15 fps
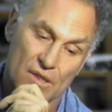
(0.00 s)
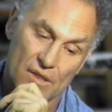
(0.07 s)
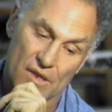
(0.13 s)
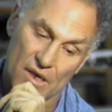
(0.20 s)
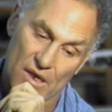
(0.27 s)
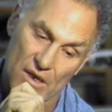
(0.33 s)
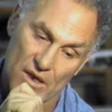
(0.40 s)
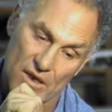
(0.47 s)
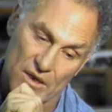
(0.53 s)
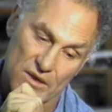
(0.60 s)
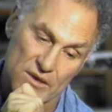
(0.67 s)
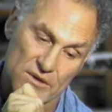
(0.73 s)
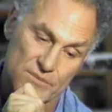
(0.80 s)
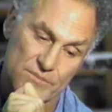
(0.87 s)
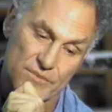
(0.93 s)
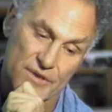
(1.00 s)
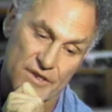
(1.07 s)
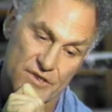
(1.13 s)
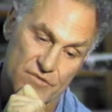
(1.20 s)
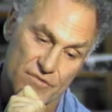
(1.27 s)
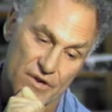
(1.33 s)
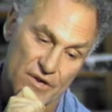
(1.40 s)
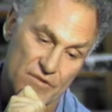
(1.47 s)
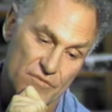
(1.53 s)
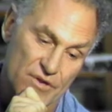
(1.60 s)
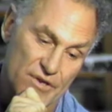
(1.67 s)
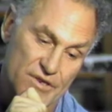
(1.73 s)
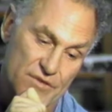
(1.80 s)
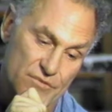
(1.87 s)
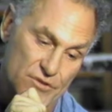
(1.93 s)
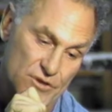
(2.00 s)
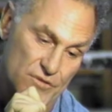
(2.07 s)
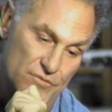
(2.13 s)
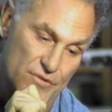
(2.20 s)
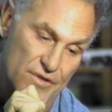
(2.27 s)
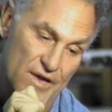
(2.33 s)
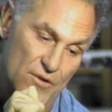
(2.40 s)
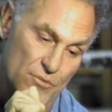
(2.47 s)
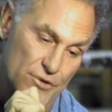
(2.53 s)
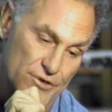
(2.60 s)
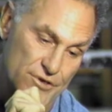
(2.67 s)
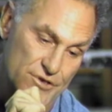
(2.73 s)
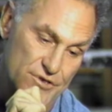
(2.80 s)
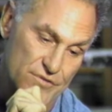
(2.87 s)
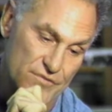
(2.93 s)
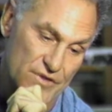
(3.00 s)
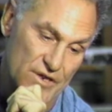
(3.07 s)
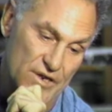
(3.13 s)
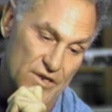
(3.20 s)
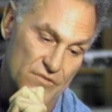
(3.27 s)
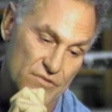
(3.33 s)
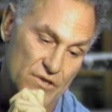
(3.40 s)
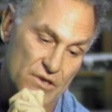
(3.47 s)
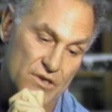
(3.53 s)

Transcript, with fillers: then um, it's very, very difficult for that work to survive.